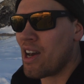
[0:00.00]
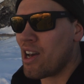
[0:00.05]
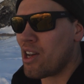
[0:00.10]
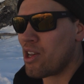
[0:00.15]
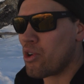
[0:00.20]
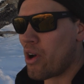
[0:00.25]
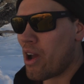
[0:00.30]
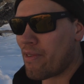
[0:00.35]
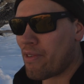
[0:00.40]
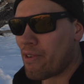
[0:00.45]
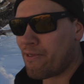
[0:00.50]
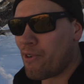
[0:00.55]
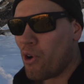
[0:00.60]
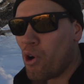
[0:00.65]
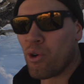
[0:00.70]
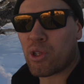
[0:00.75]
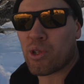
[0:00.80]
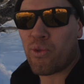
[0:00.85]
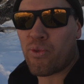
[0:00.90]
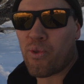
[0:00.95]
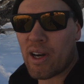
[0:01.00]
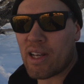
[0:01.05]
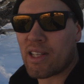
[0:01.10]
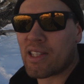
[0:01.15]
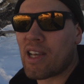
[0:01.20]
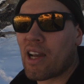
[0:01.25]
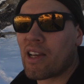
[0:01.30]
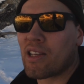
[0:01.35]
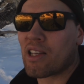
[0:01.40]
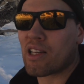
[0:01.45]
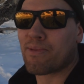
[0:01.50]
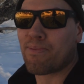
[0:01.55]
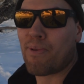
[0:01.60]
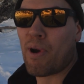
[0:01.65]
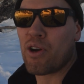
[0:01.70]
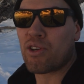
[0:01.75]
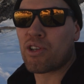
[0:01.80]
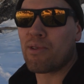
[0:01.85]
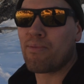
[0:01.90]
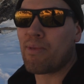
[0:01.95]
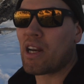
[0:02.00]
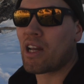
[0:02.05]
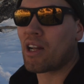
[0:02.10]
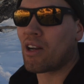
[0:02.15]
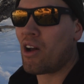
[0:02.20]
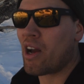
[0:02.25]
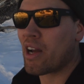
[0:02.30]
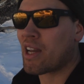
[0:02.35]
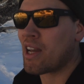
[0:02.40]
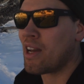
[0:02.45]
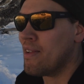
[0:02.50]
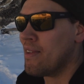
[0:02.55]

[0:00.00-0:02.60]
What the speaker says: you'll have a full 20 seconds exposure, meaning like